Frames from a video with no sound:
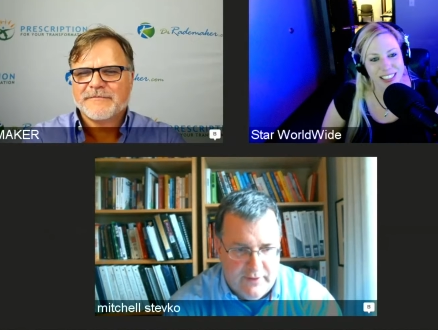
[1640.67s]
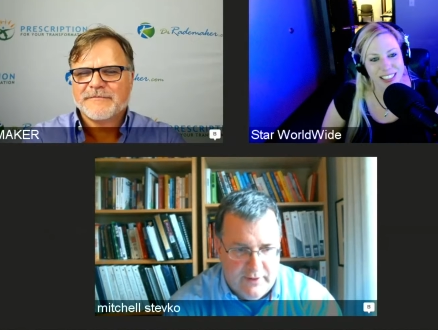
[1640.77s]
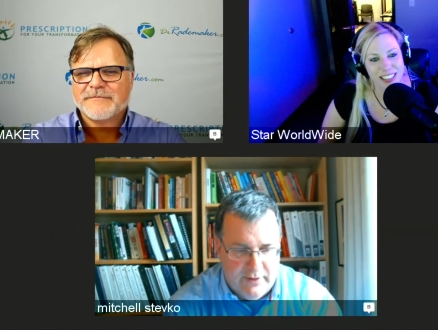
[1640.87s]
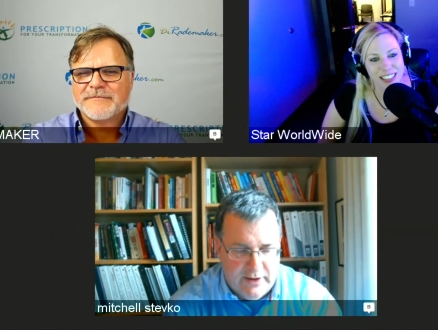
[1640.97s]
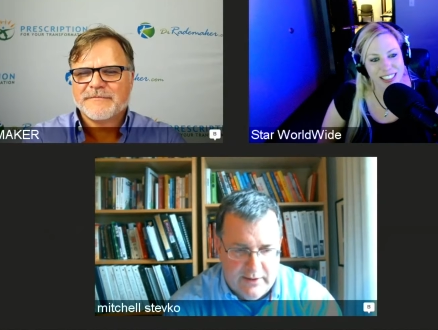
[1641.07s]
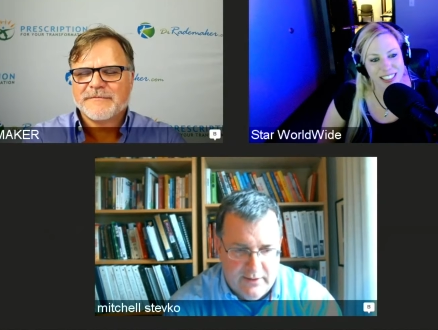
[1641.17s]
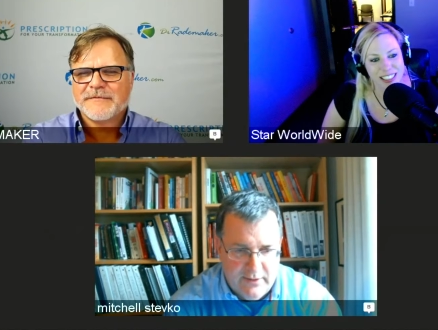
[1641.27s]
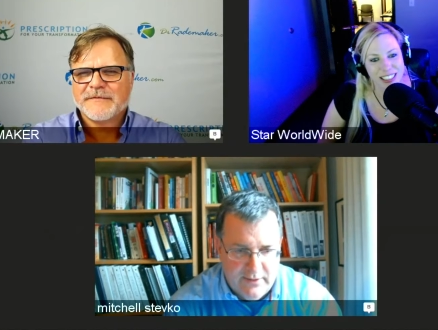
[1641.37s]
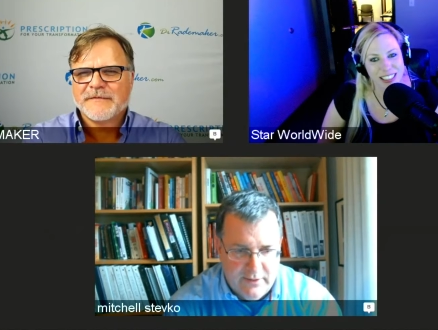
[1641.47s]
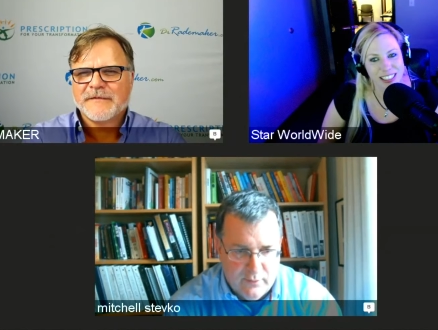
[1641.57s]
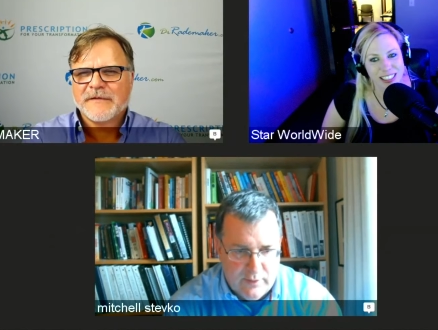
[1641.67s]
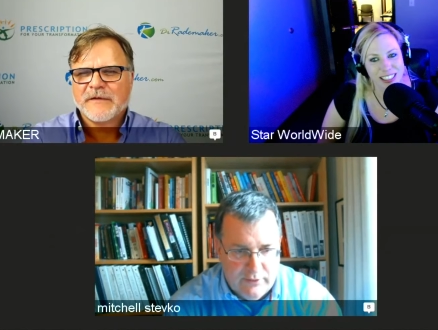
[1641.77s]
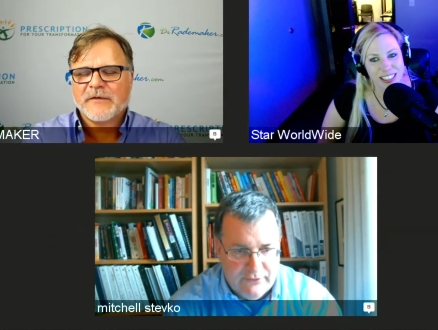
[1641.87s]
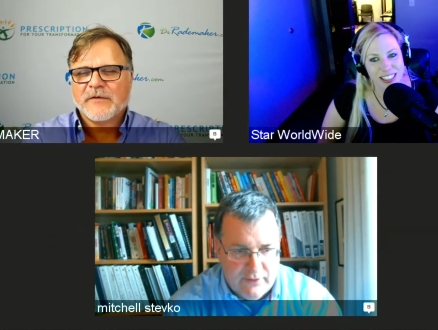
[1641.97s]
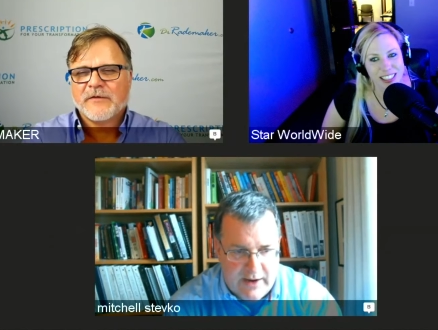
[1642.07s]
Speaker 1: their
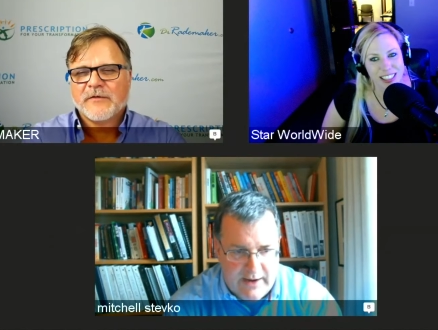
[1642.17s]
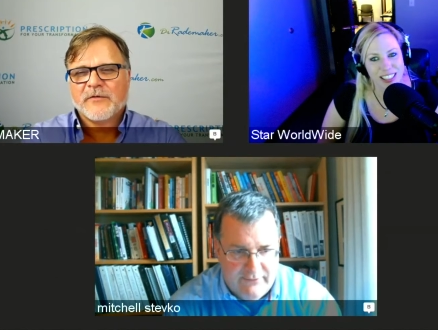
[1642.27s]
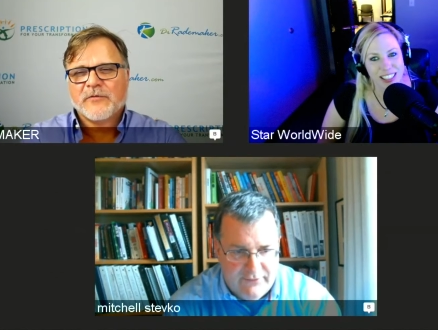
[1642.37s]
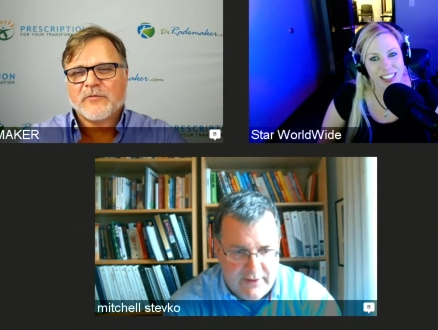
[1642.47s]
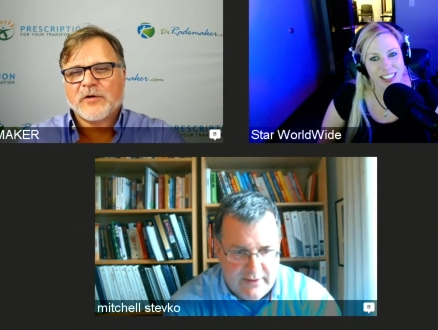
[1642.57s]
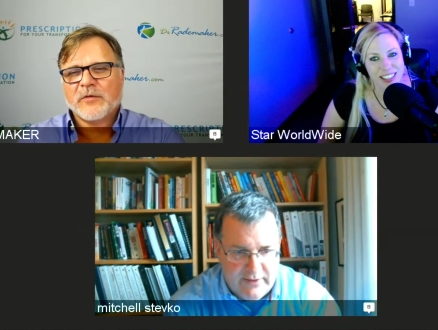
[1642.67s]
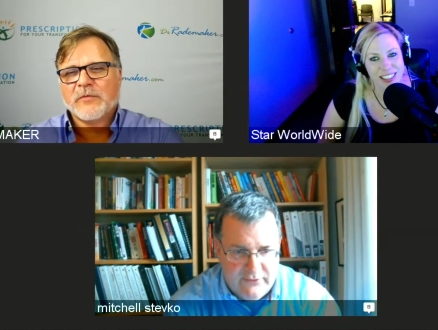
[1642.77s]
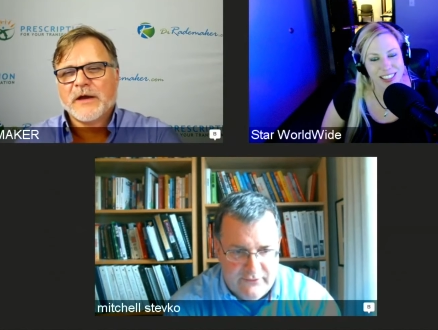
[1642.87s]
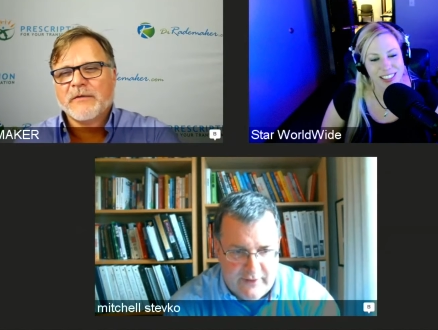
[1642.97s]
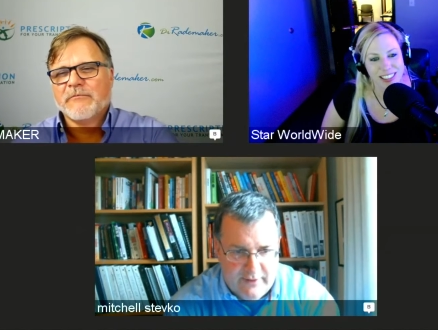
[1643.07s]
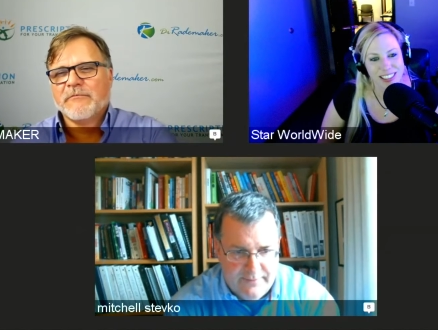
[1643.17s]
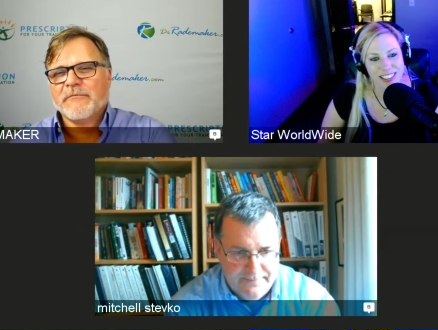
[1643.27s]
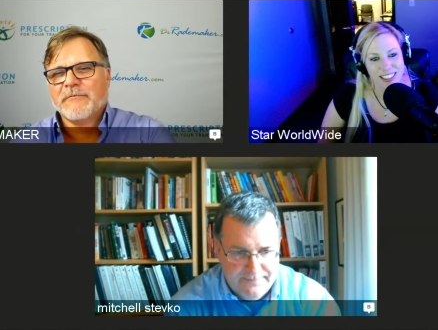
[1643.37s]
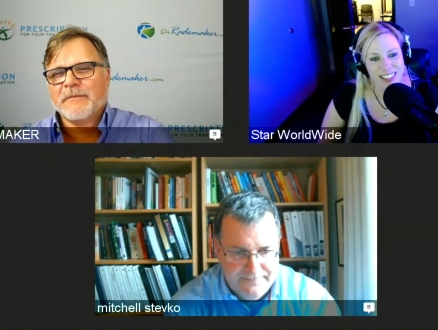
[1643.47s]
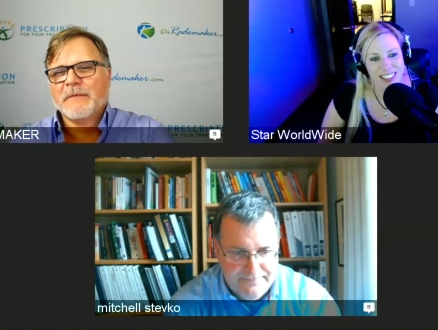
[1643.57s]
careers or lives that I could share?
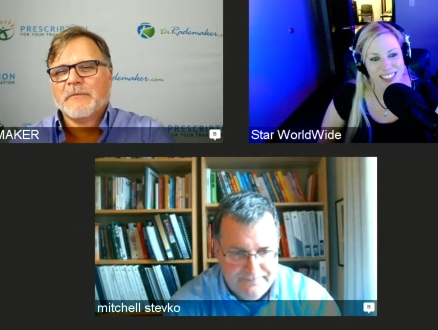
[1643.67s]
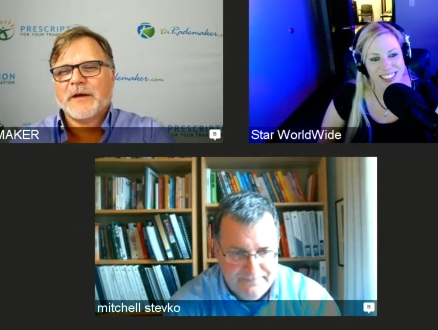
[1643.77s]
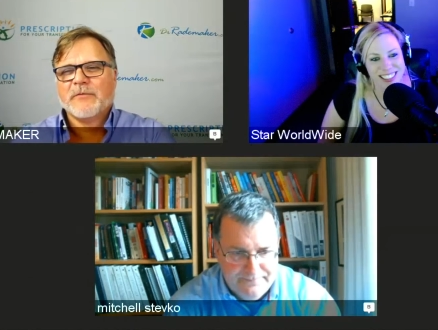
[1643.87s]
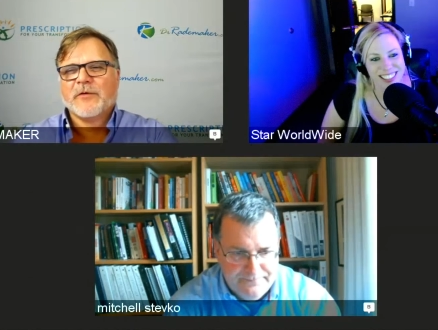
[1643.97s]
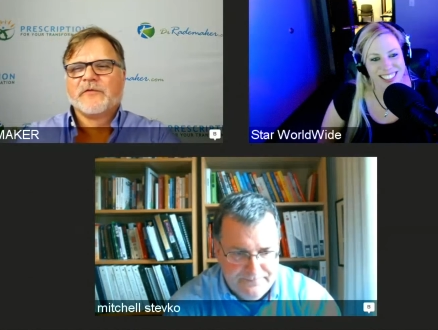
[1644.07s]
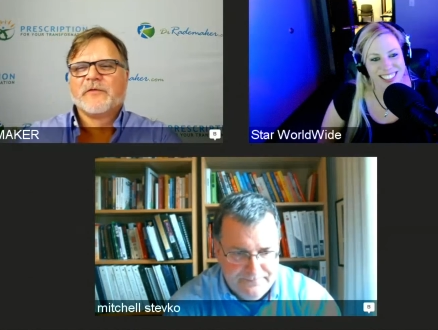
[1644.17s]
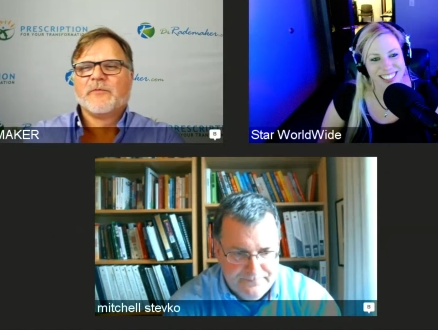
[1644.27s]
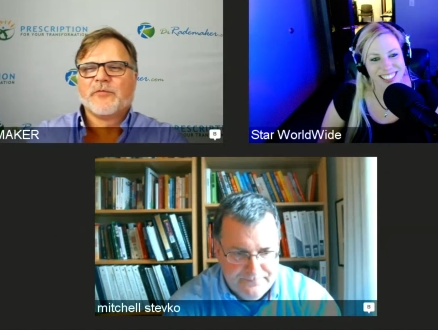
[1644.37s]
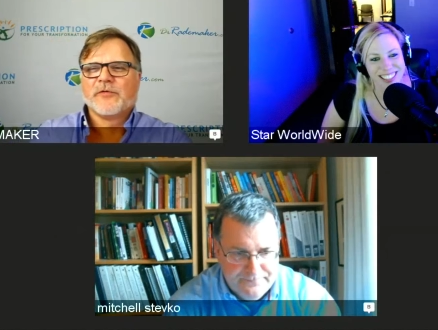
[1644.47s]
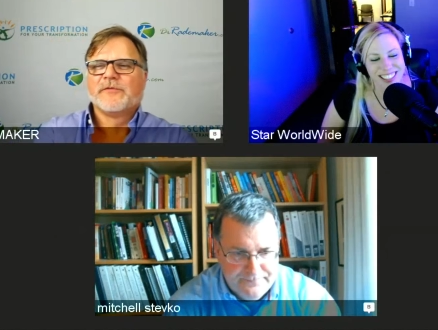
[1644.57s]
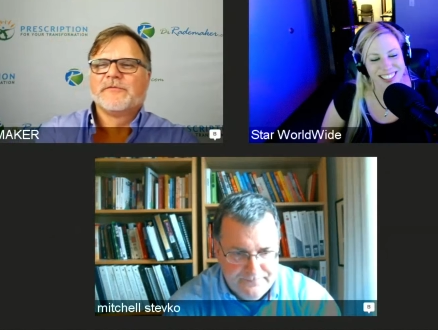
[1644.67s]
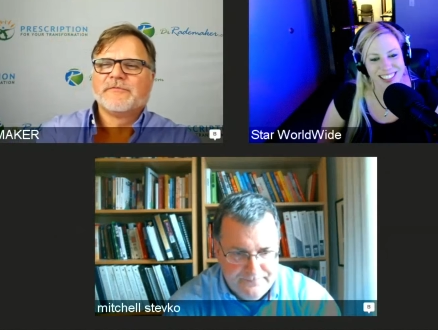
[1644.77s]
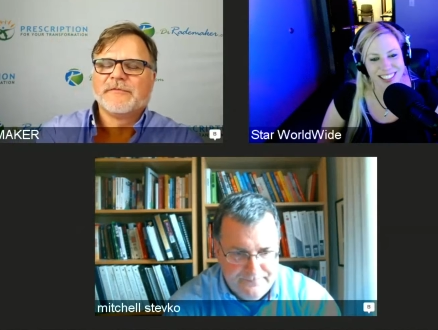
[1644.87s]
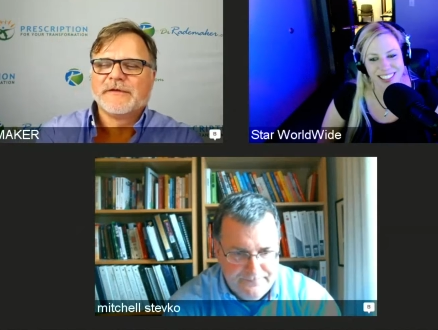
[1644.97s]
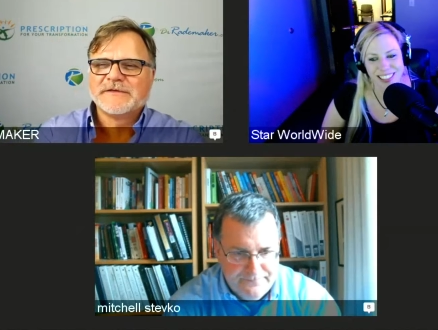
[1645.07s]
Speaker 2: My most
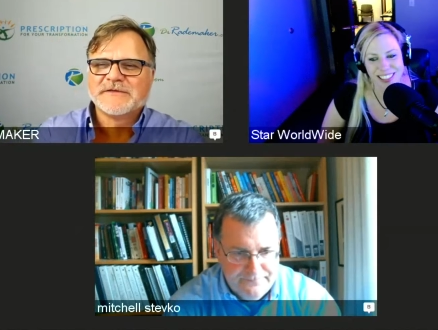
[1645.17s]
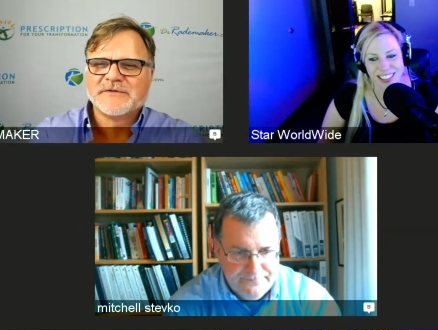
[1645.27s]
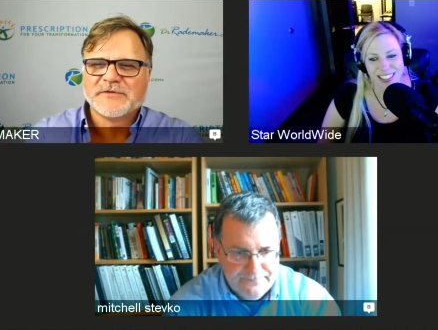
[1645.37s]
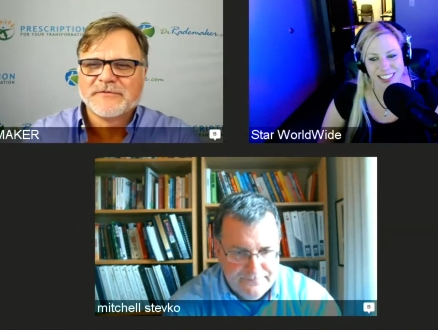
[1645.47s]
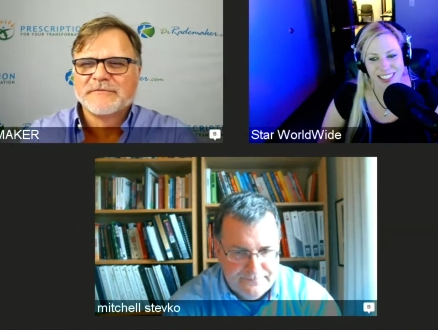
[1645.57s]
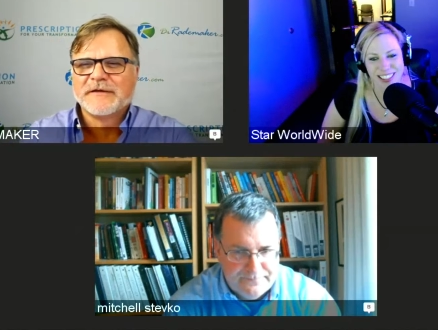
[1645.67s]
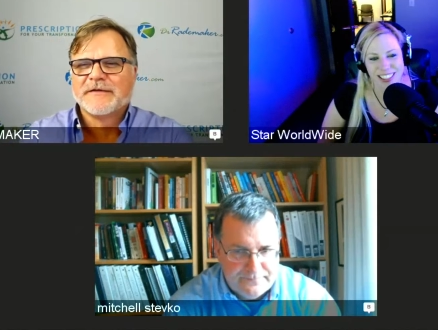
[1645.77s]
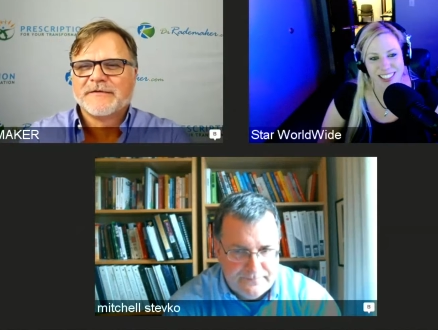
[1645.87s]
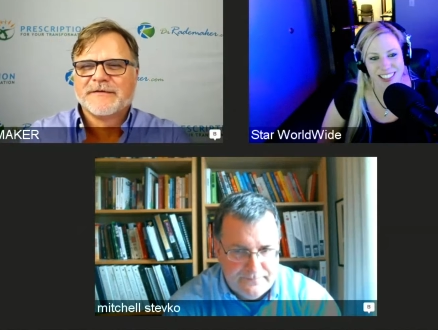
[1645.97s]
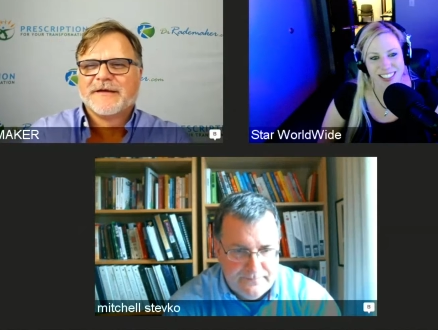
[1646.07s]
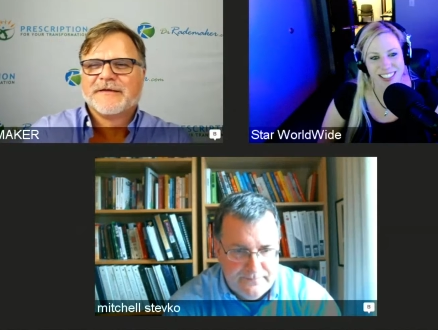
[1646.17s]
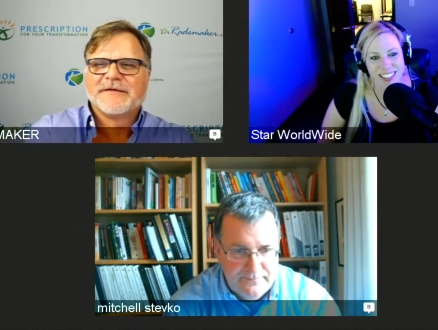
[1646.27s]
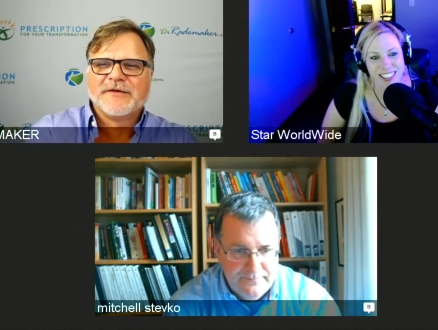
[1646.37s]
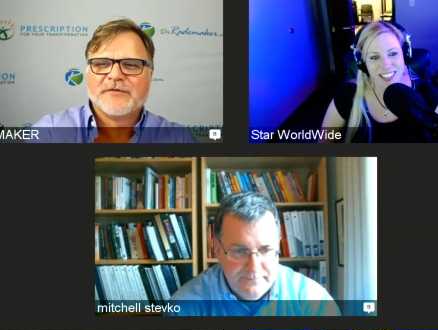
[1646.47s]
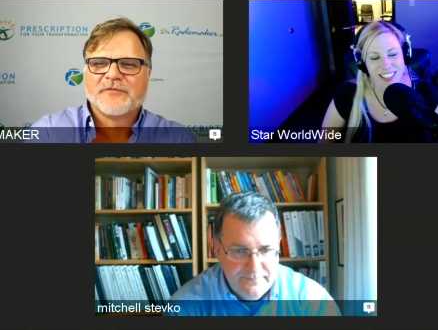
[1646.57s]
important listener
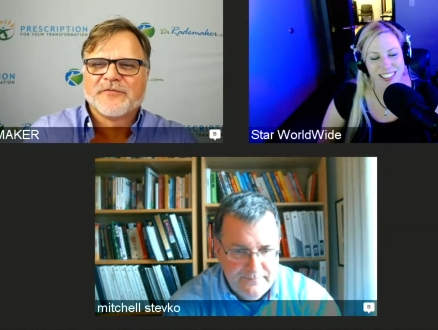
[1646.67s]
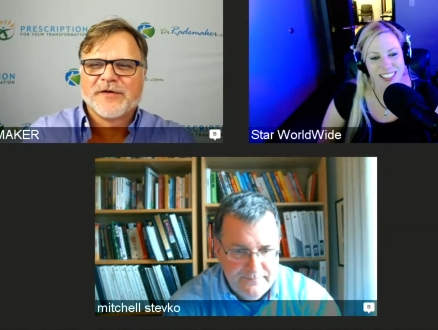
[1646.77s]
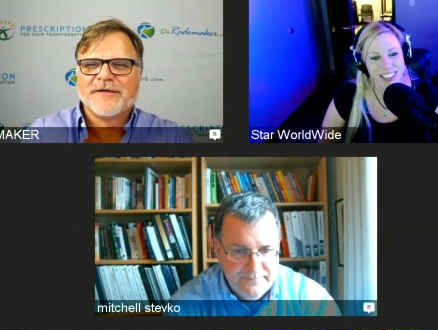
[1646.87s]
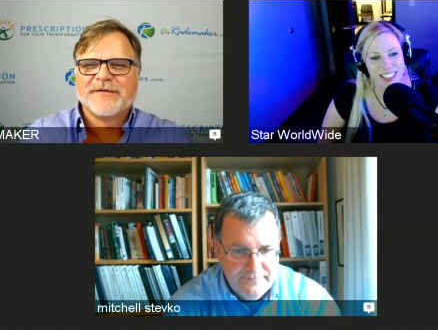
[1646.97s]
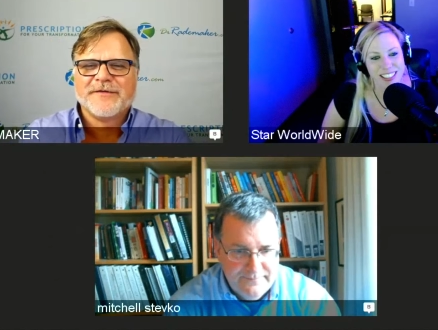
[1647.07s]
and dear friend